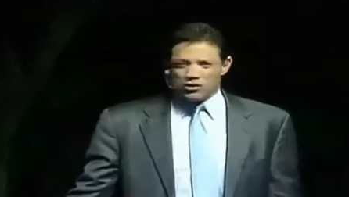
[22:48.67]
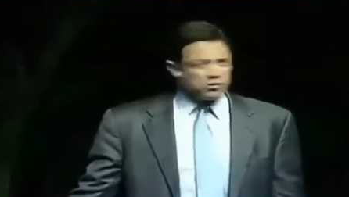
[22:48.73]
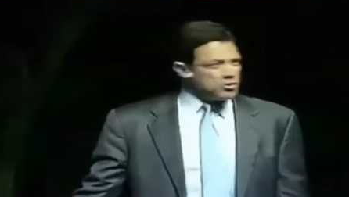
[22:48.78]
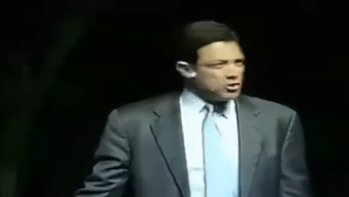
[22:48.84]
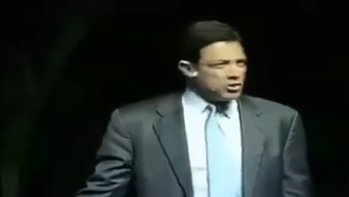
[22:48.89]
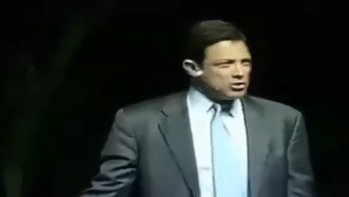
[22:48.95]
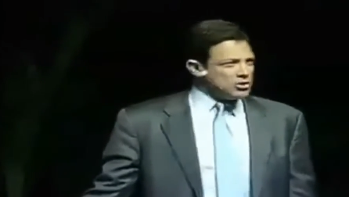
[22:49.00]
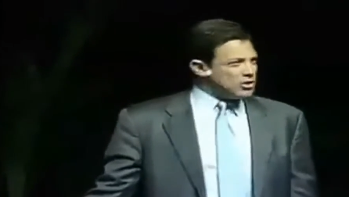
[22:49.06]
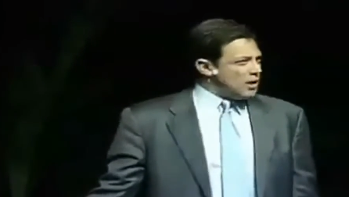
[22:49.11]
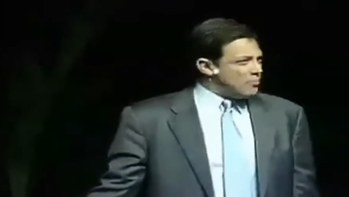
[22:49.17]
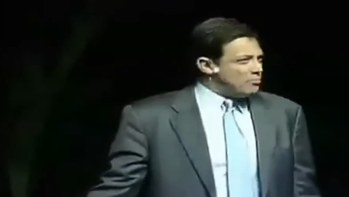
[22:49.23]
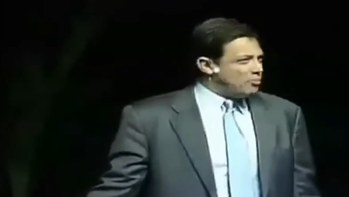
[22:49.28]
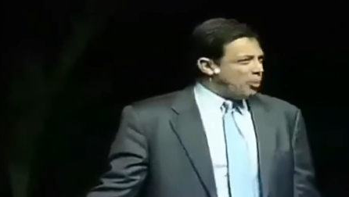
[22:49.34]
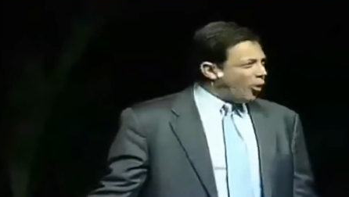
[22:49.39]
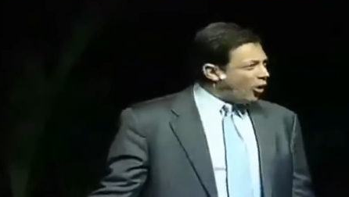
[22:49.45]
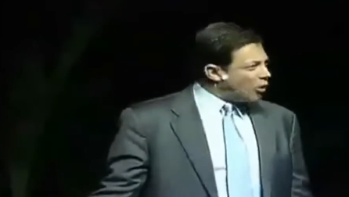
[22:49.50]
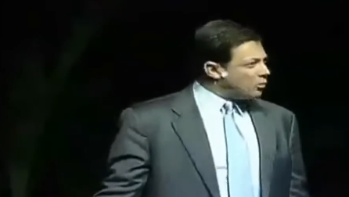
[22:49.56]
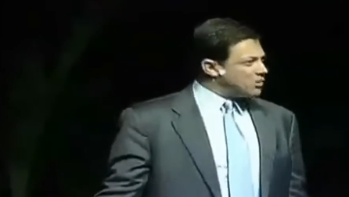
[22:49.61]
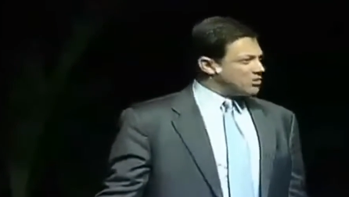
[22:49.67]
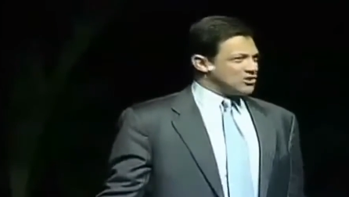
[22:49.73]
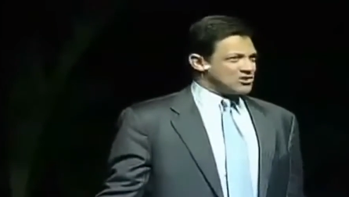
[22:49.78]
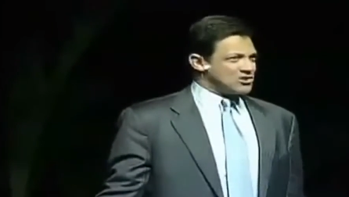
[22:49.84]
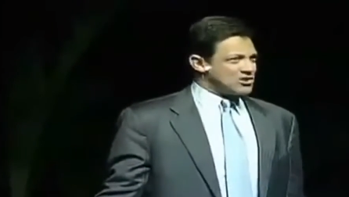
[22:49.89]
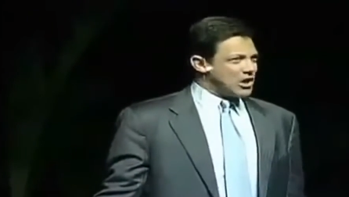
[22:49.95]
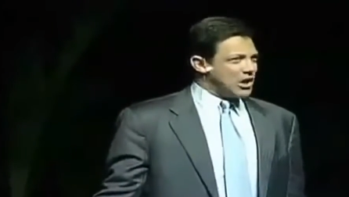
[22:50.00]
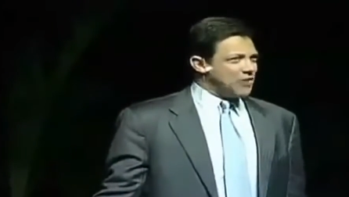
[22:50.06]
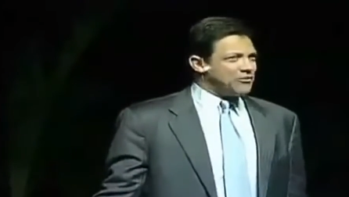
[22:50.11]
You're not born with this
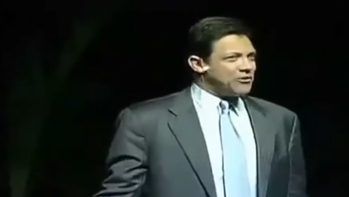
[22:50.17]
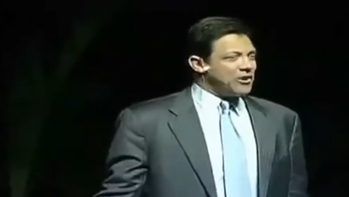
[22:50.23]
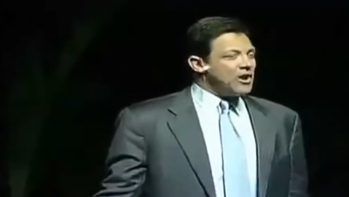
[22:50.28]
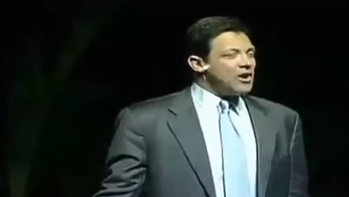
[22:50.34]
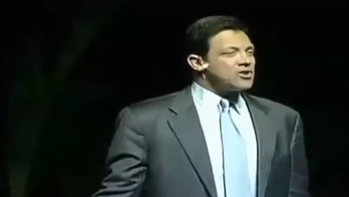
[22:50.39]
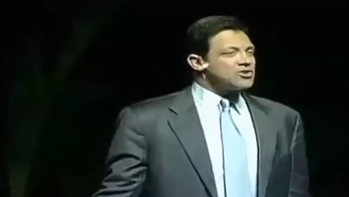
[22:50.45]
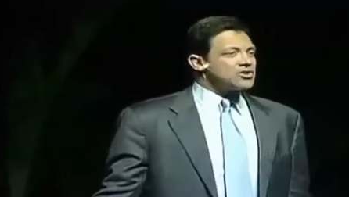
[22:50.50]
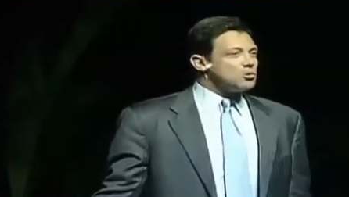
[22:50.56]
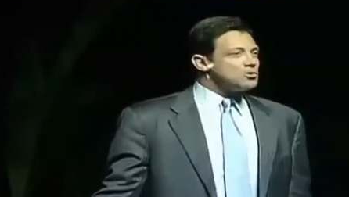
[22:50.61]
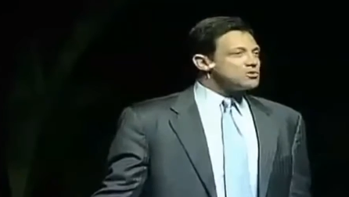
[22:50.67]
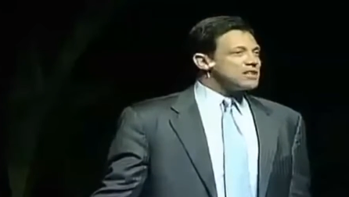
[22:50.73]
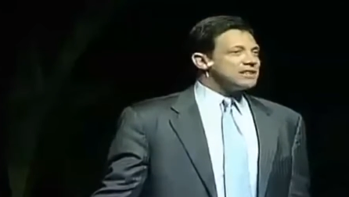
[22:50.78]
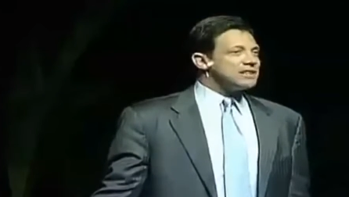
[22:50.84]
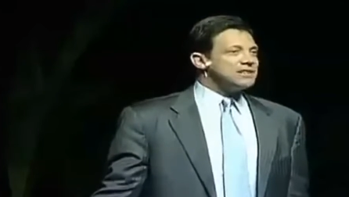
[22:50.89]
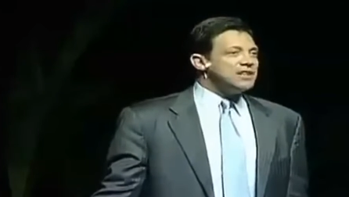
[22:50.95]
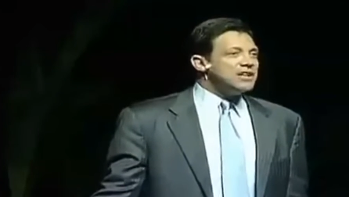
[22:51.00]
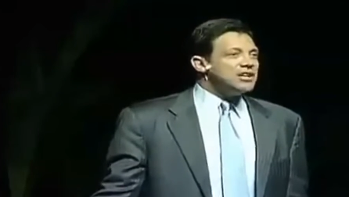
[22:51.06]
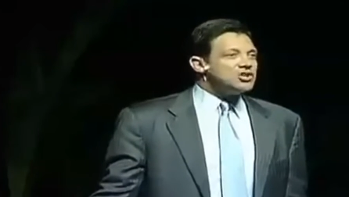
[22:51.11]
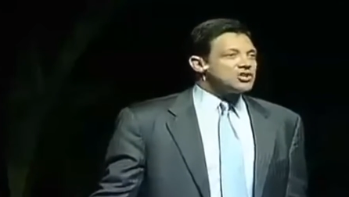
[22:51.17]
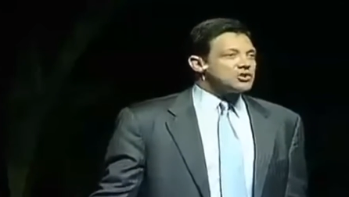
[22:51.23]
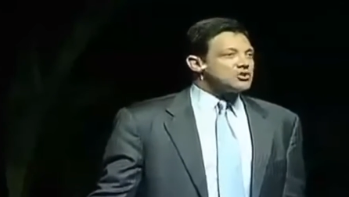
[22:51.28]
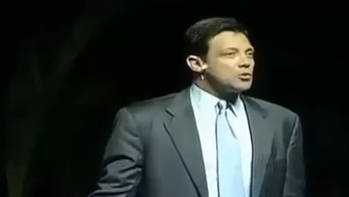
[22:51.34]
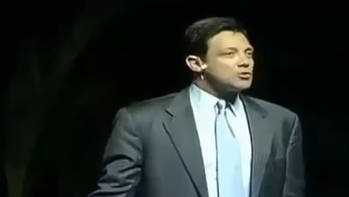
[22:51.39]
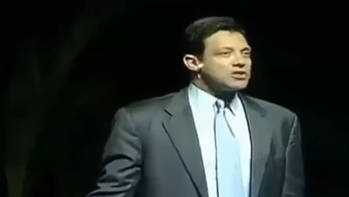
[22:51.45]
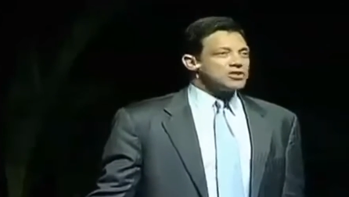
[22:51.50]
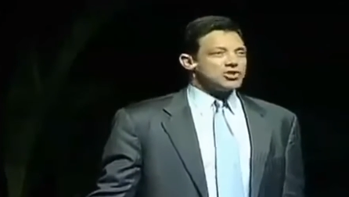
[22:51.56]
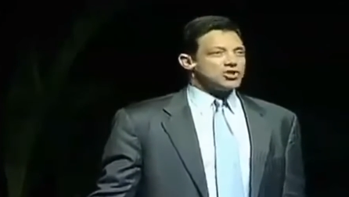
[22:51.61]
stuff. Someone's got to teach you.
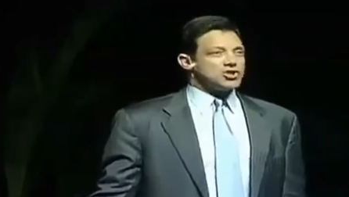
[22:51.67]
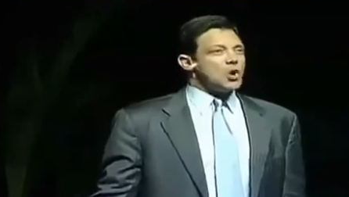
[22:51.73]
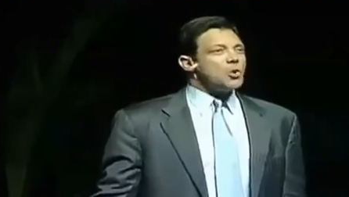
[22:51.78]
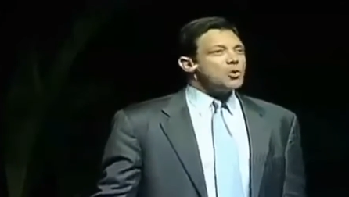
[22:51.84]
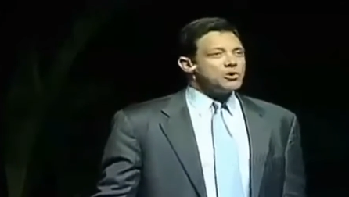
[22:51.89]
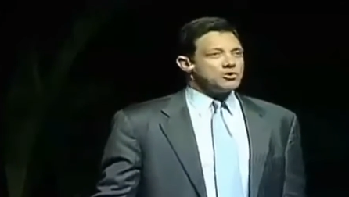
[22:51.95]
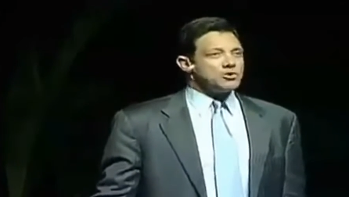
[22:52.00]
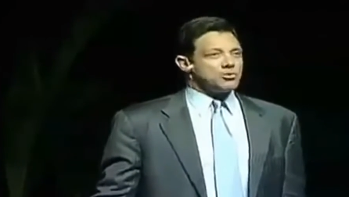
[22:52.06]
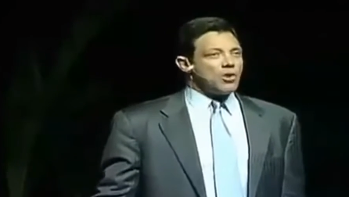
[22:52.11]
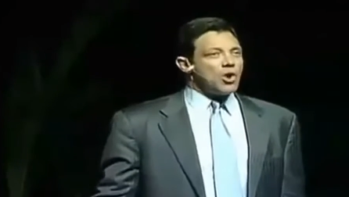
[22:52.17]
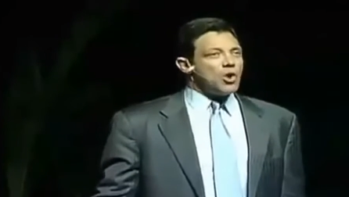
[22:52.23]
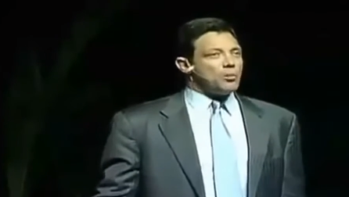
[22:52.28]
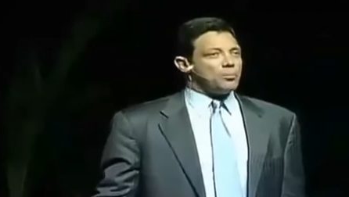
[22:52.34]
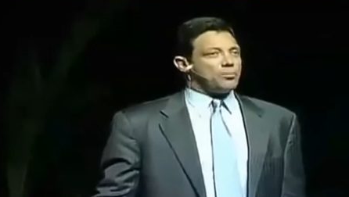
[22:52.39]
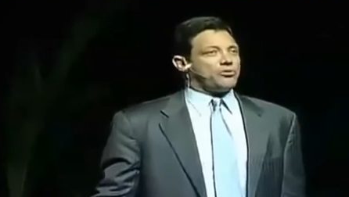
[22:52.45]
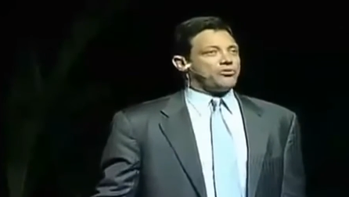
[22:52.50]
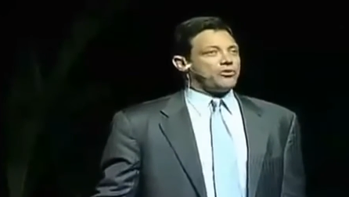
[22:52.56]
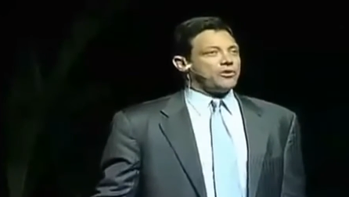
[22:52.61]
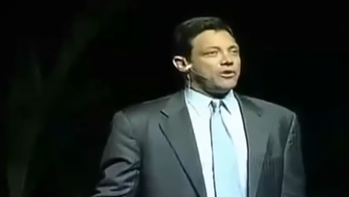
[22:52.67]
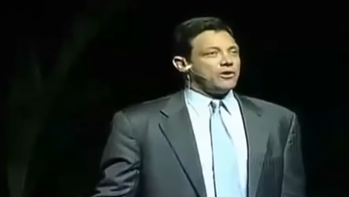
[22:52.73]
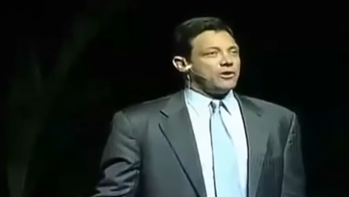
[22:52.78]
Someone's got to show you the ropes.